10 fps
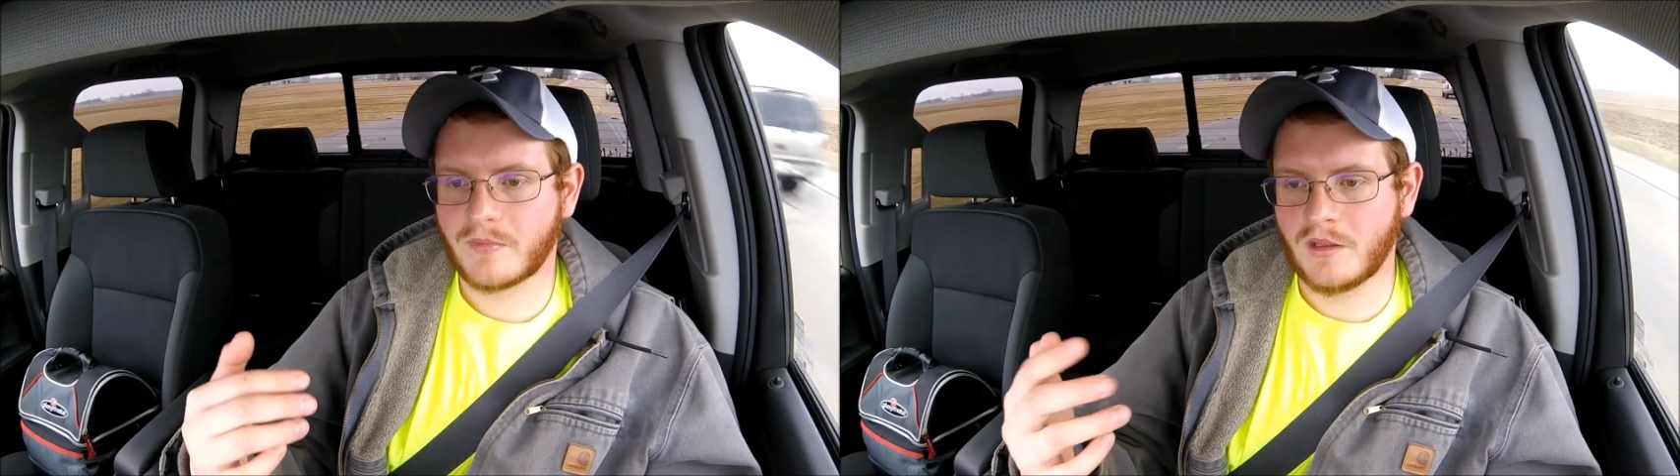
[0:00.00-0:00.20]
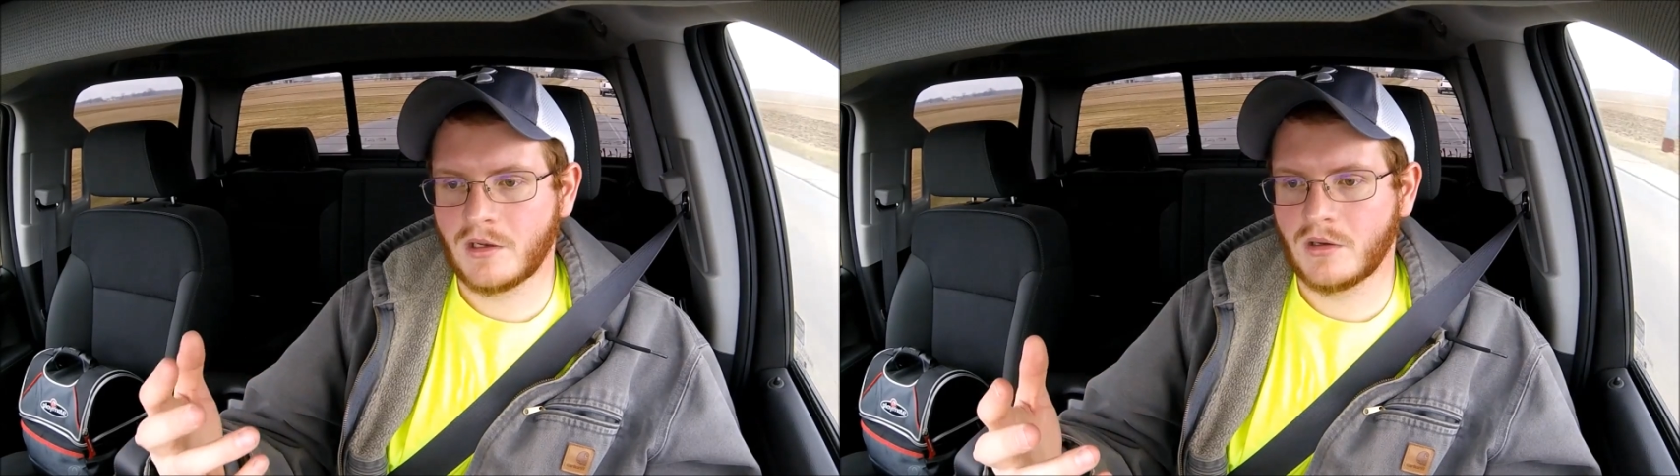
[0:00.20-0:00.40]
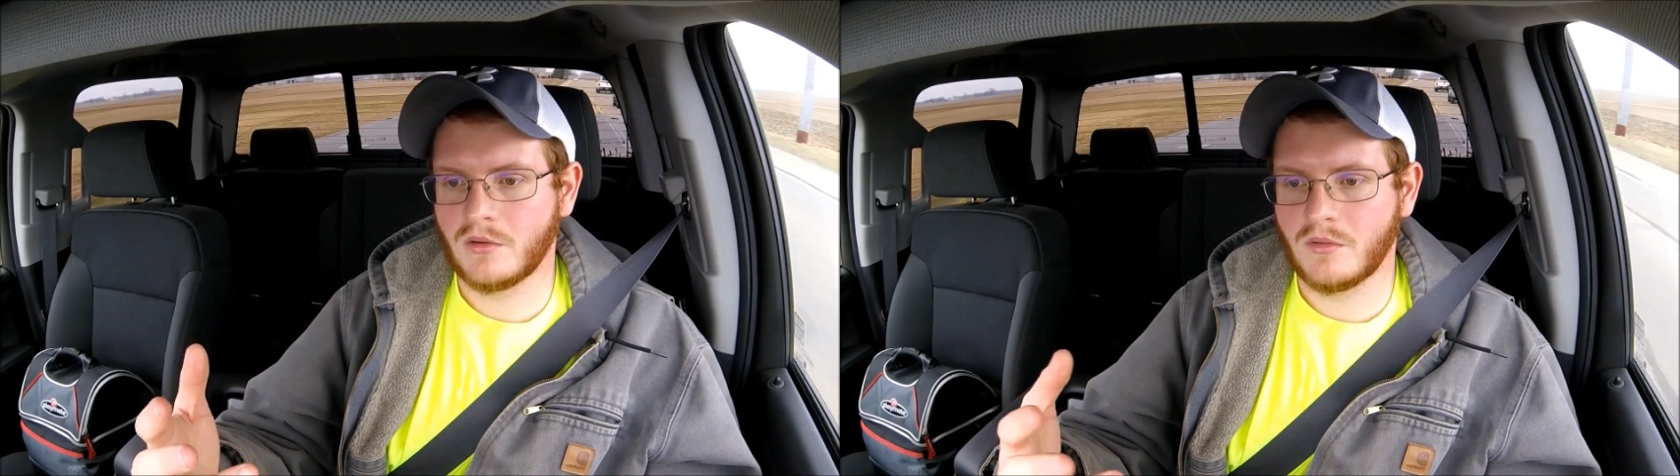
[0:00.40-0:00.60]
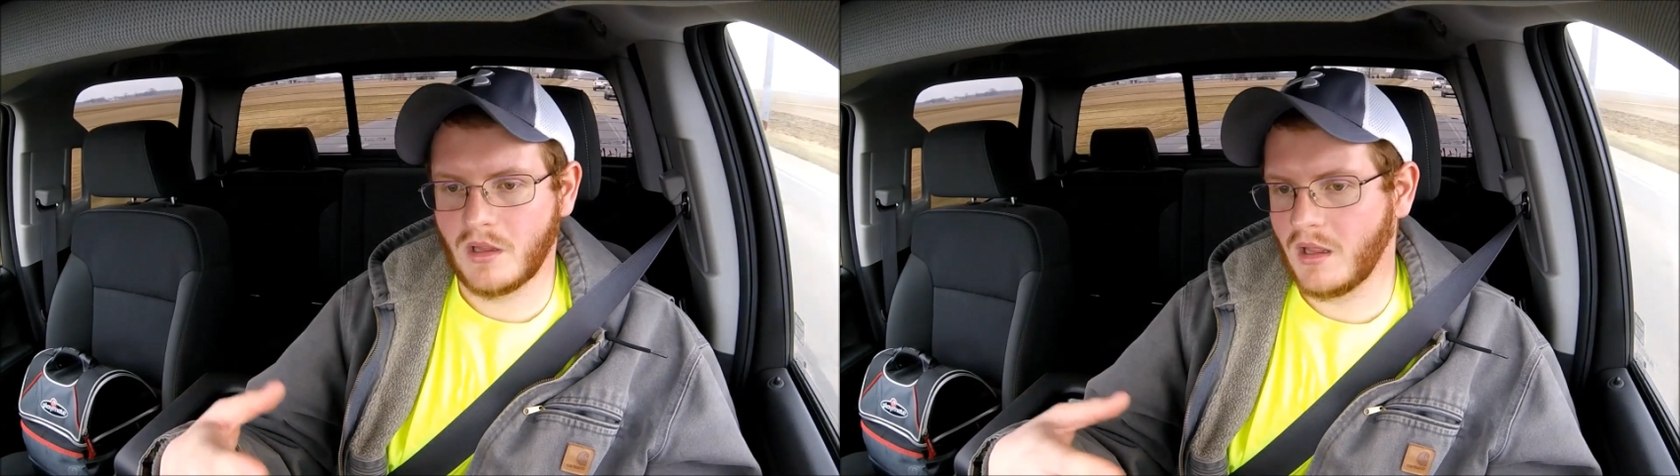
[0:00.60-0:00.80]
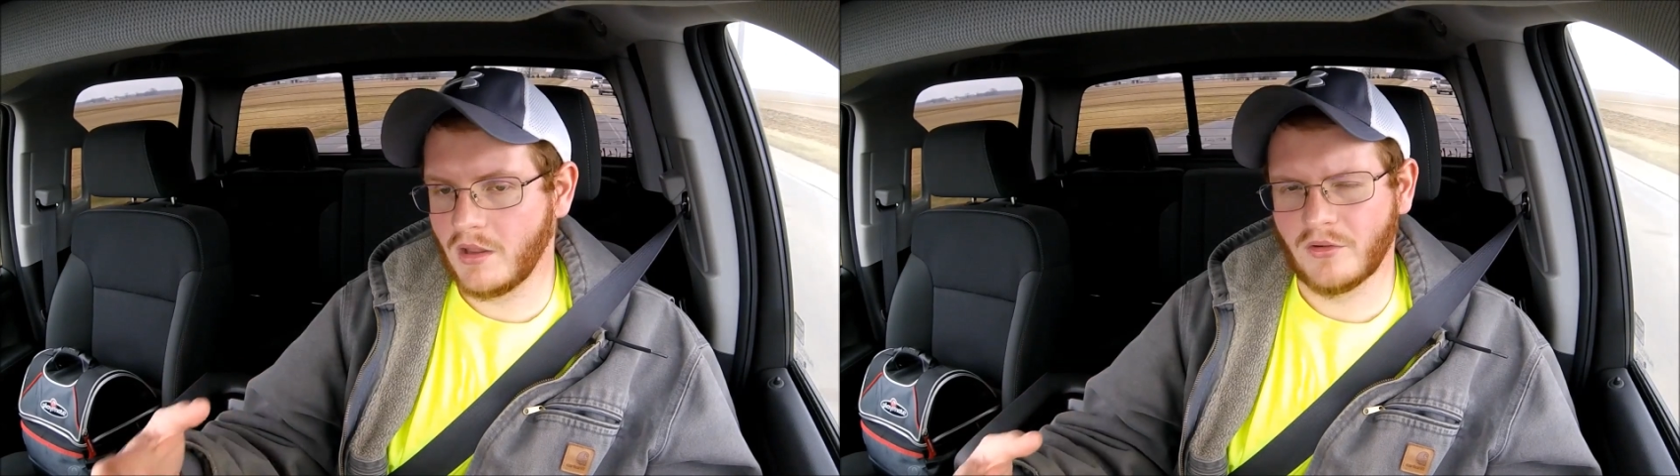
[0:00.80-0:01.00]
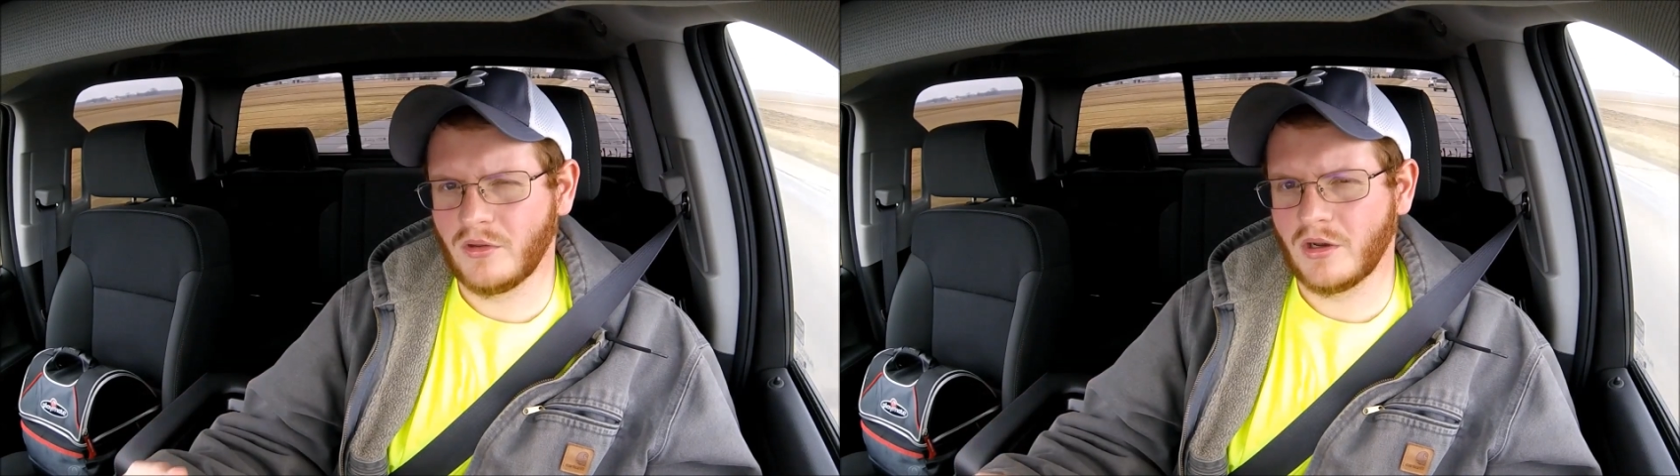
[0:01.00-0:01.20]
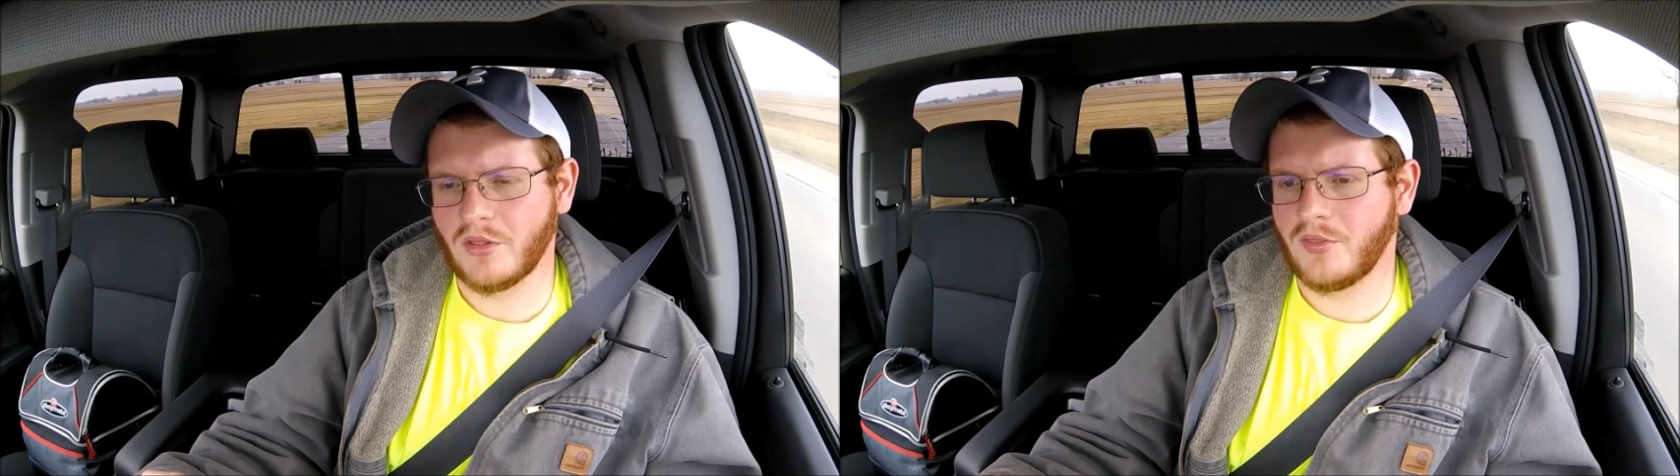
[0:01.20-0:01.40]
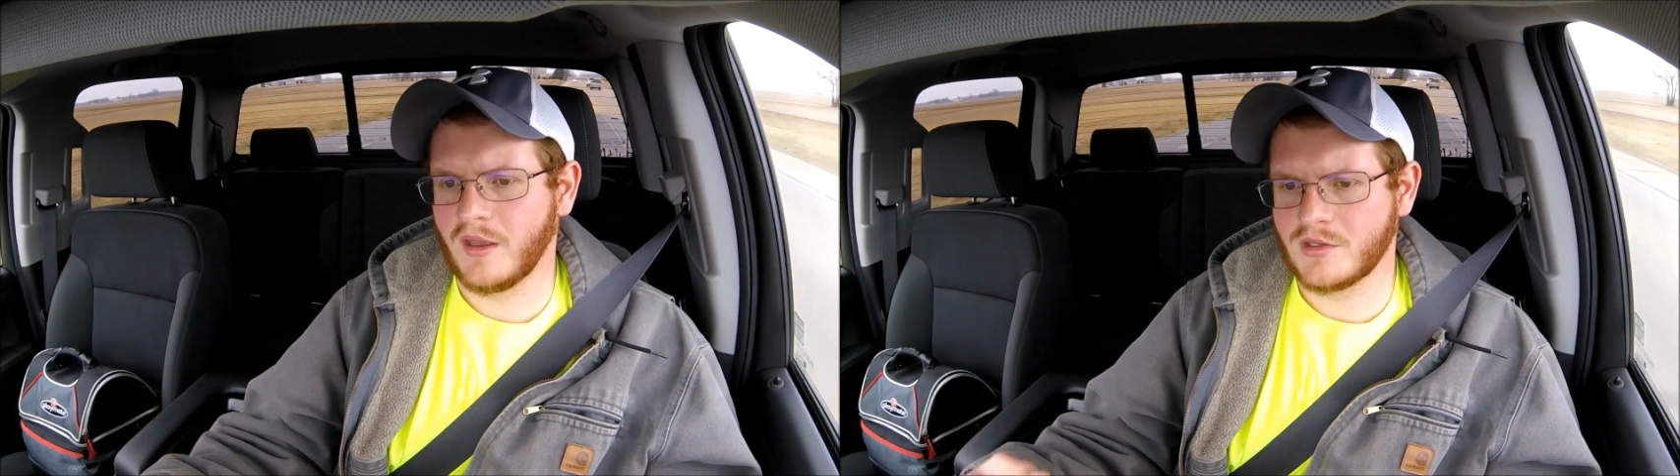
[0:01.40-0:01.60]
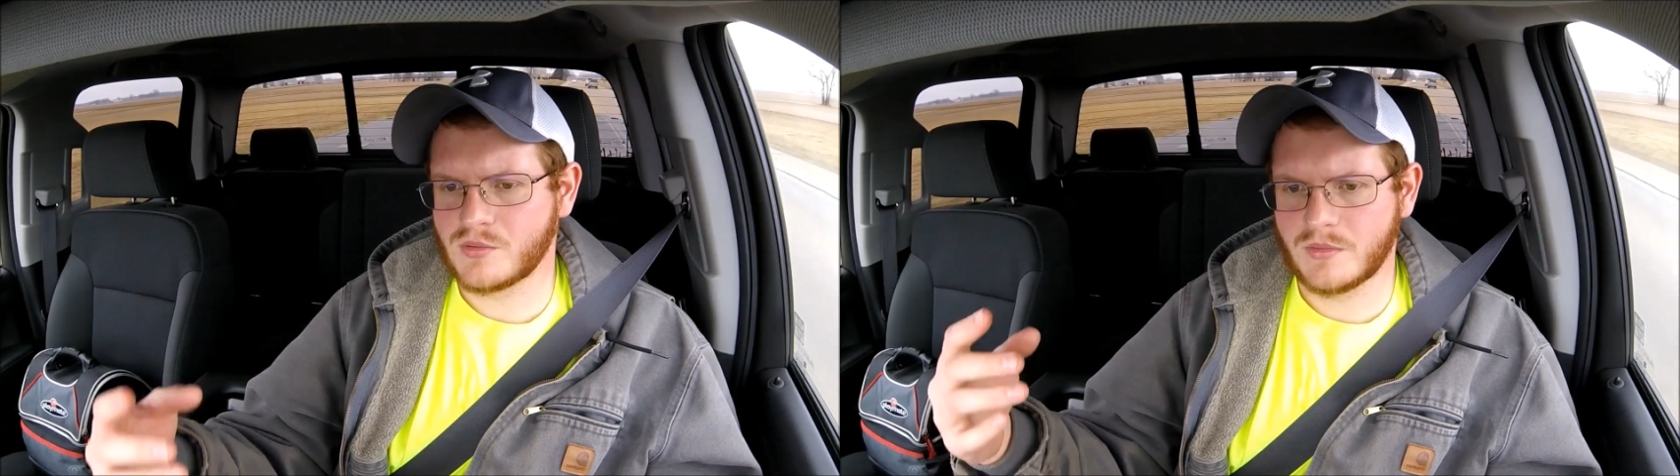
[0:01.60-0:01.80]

you know, other little things.